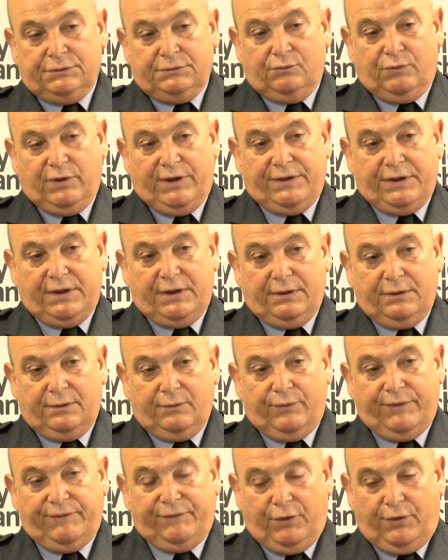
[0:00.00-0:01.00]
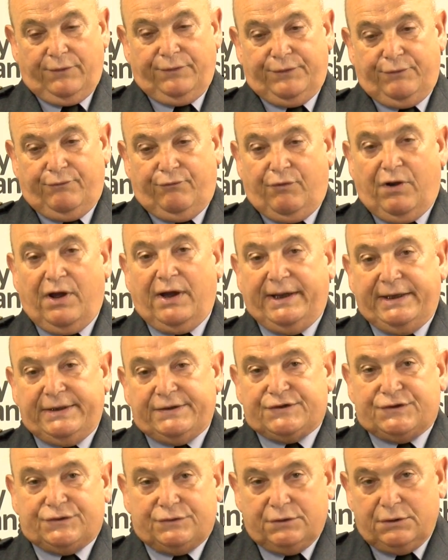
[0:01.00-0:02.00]
whether we've got the
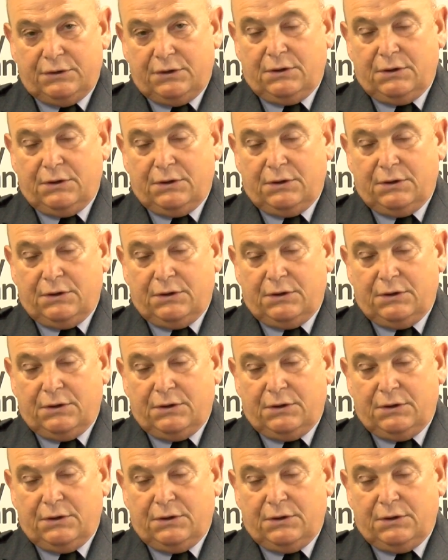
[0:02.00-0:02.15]
right